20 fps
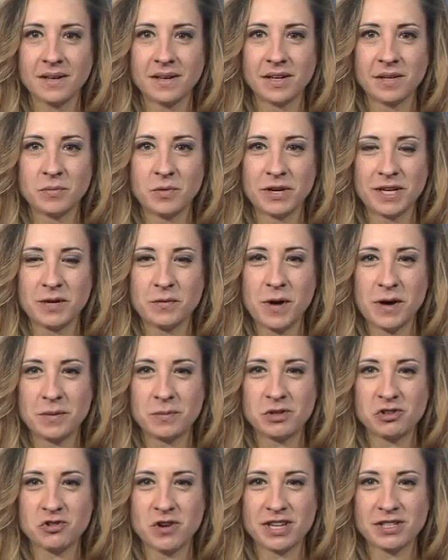Good morning and
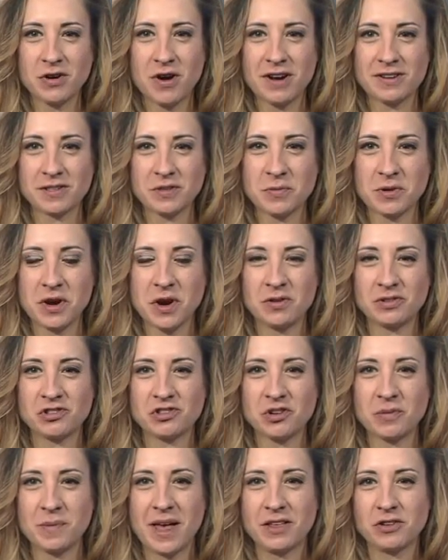welcome to Trade Talks. I'm your
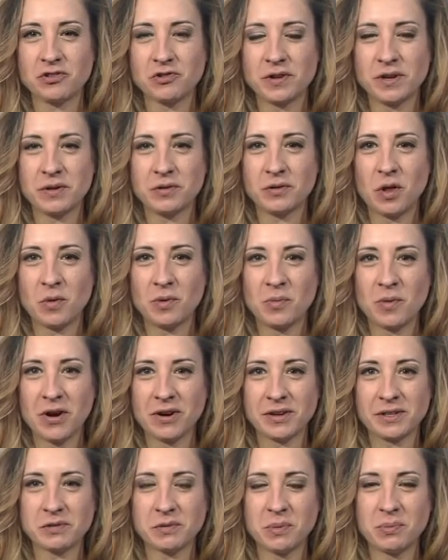host, Jill Malandrino, Global
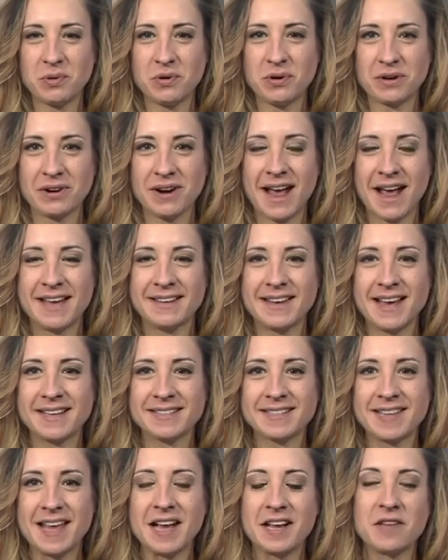Markets Reporter at
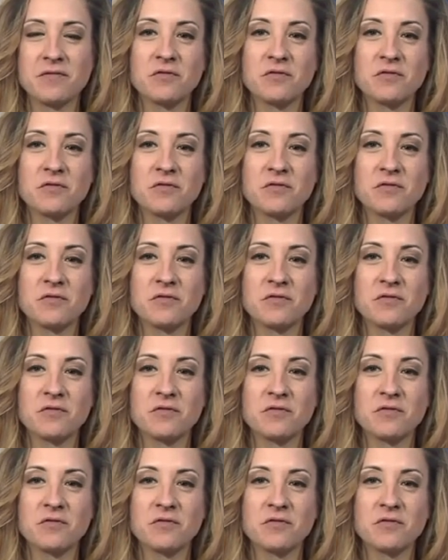Nasdaq.